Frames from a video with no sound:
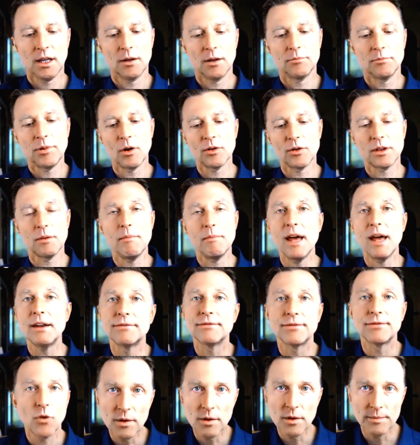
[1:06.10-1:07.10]
both
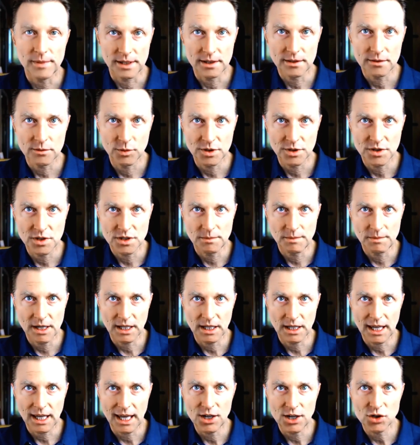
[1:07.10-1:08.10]
metformin, which is a
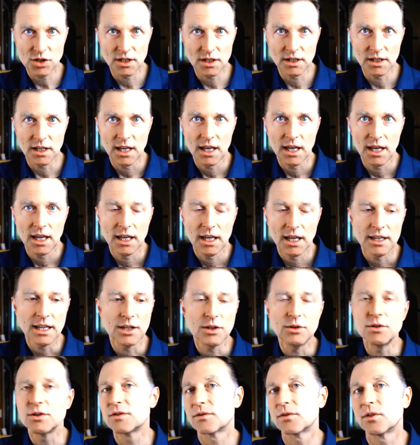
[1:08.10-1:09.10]
medication they
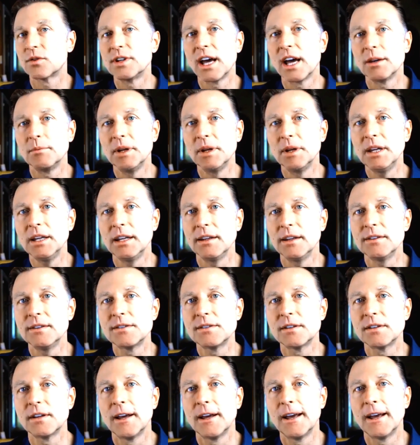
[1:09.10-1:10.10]
use for
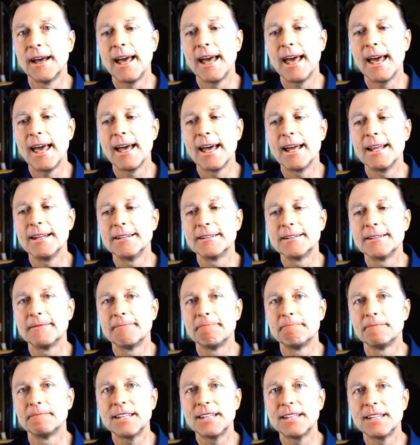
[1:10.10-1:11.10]
diabetes, and
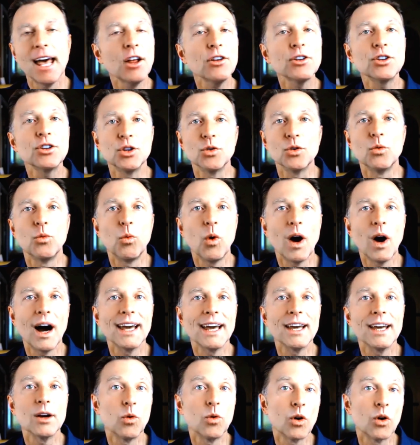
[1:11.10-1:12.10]
tell you why
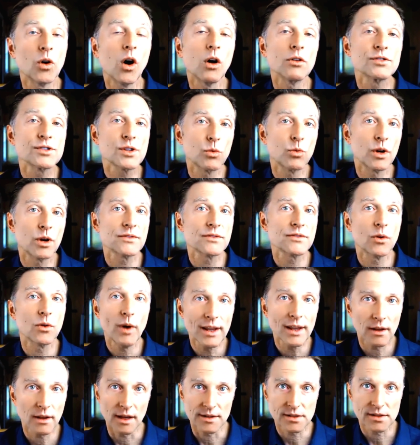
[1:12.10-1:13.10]
it also works for
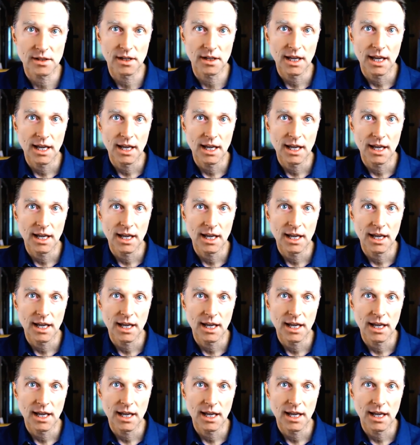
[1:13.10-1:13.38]
weight loss.